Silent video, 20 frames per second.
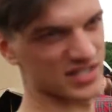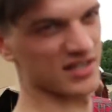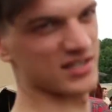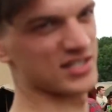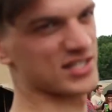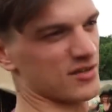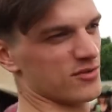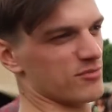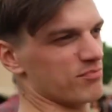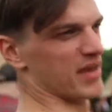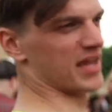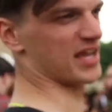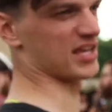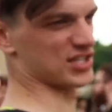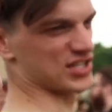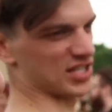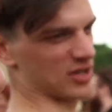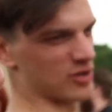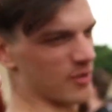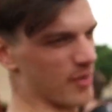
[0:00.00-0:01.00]
that make
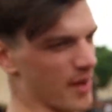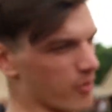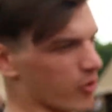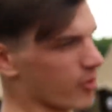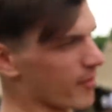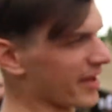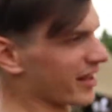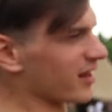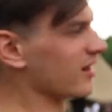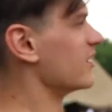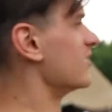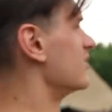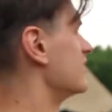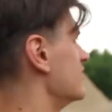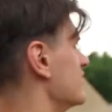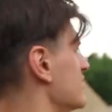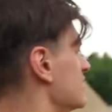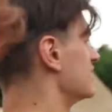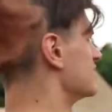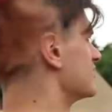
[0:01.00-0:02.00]
us sound a bit more metal.
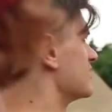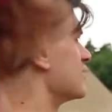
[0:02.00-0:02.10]
Yeah.